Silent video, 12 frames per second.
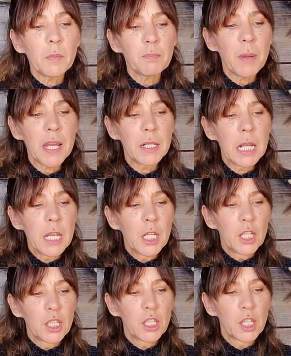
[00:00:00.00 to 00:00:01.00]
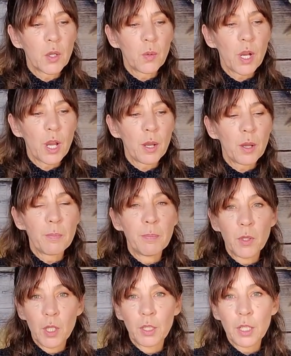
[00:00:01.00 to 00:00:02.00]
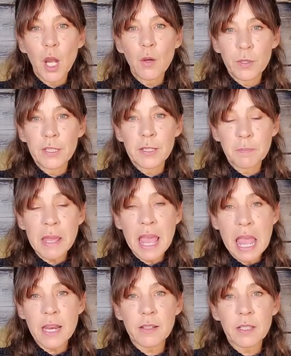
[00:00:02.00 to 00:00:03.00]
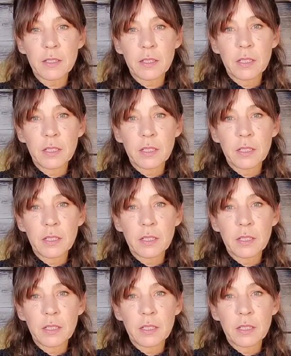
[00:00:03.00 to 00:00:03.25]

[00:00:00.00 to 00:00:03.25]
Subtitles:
but you know, a bull out in a pen